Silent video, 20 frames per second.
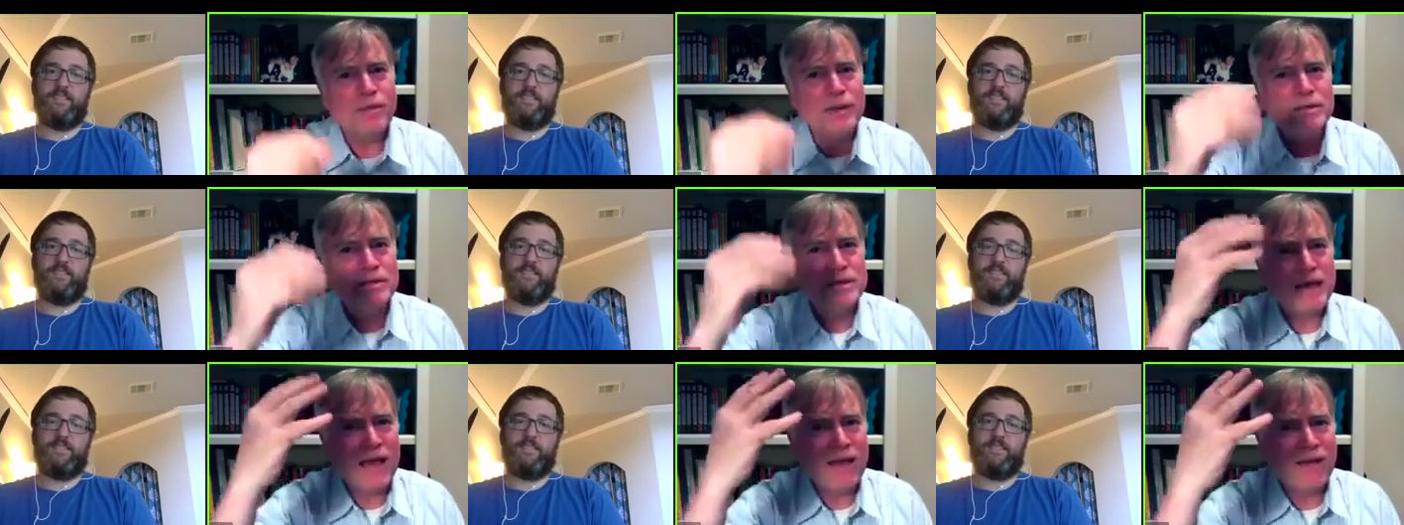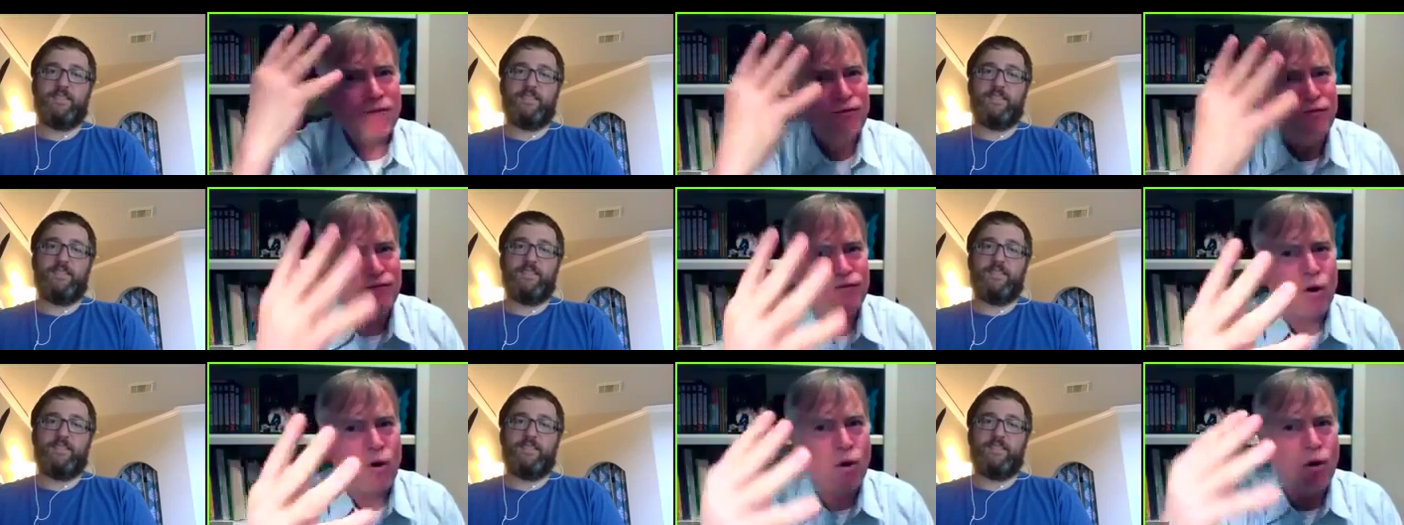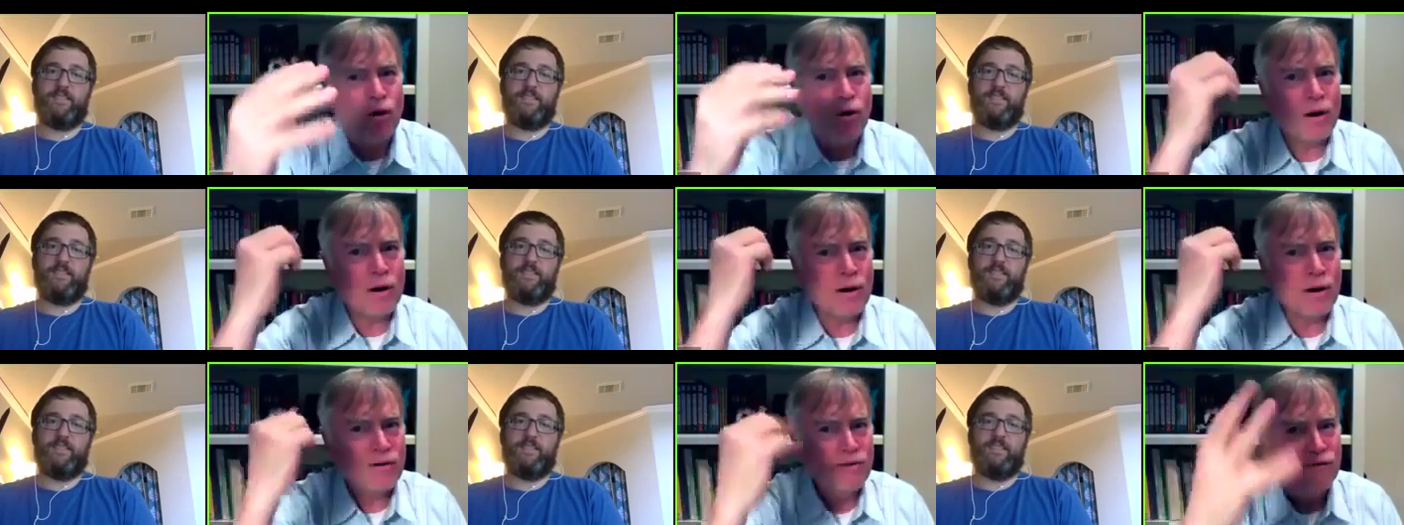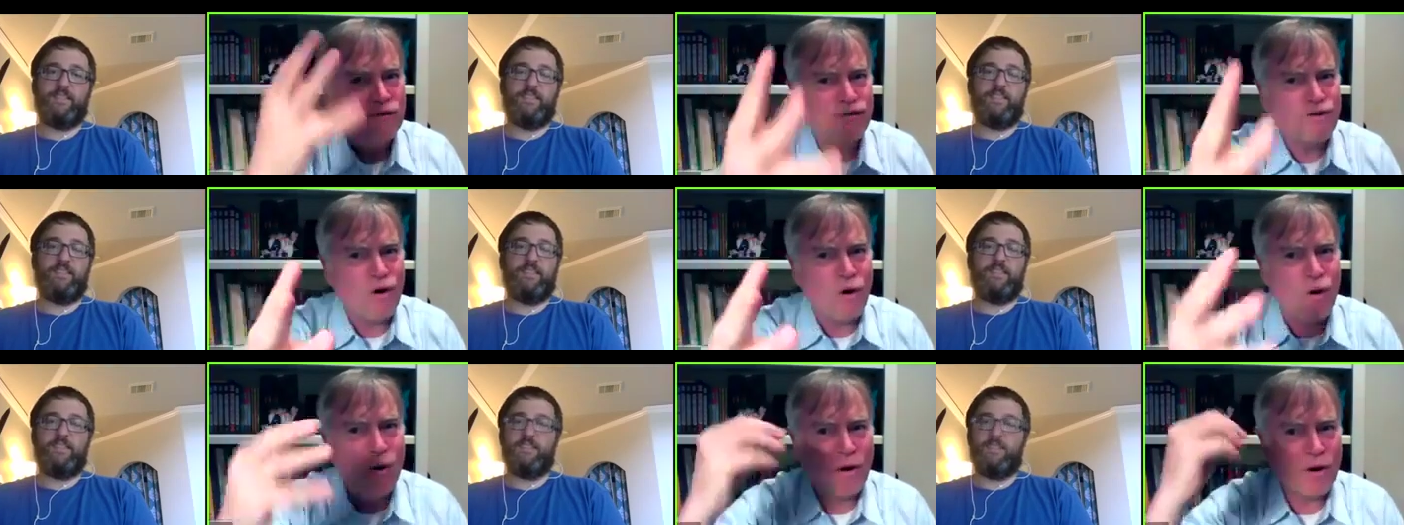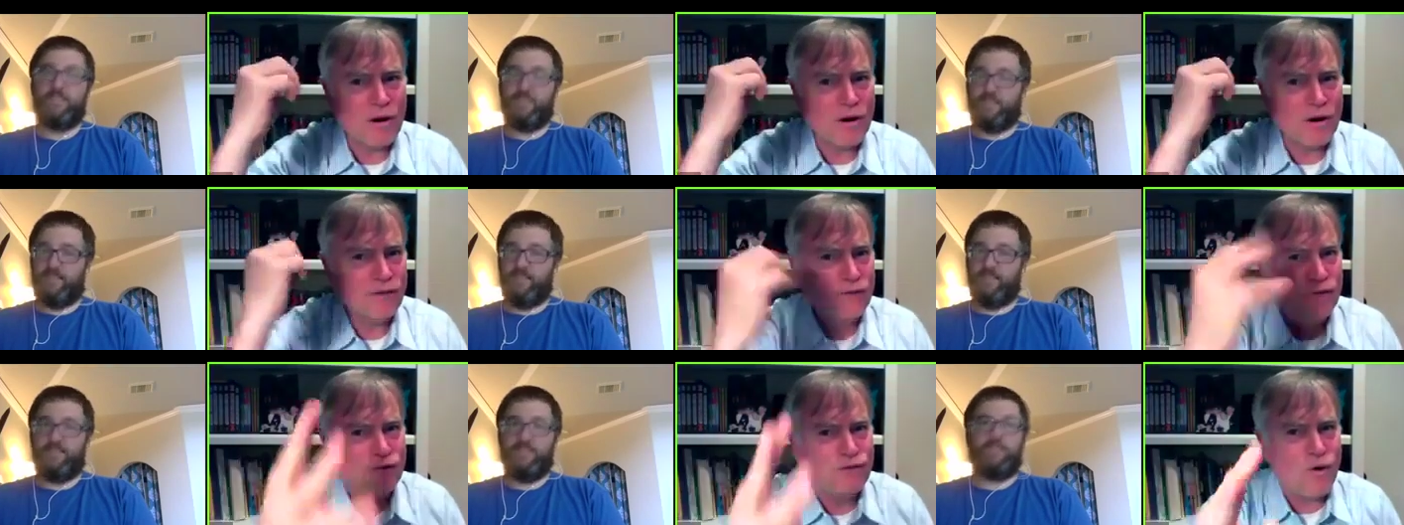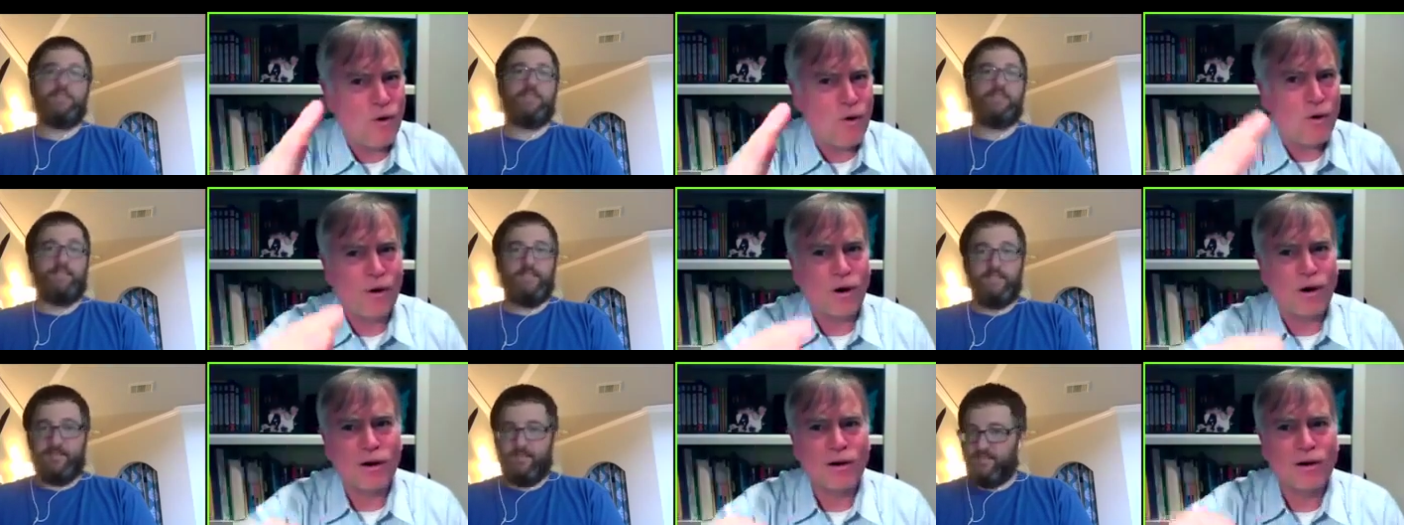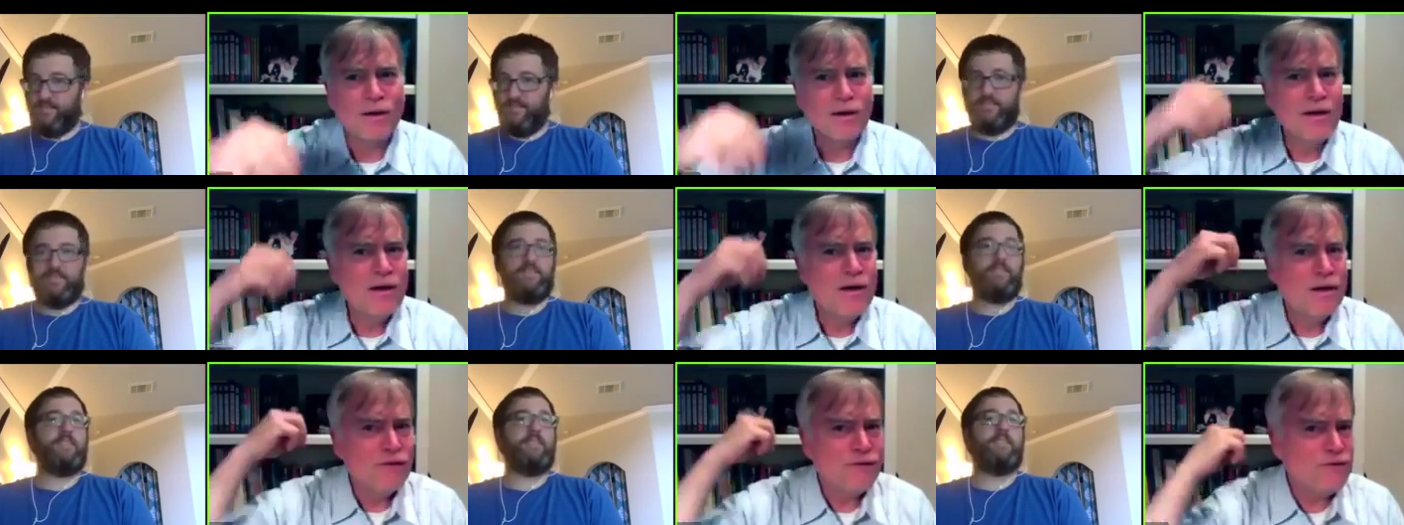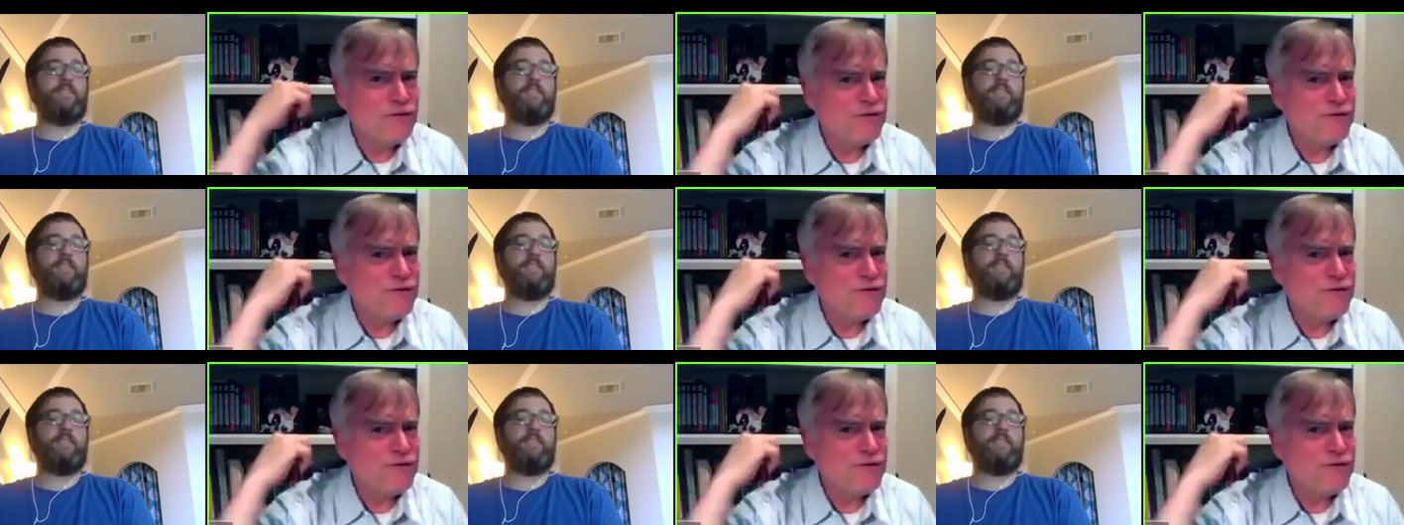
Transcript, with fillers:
Speaker 1: I've been saying four, four, four,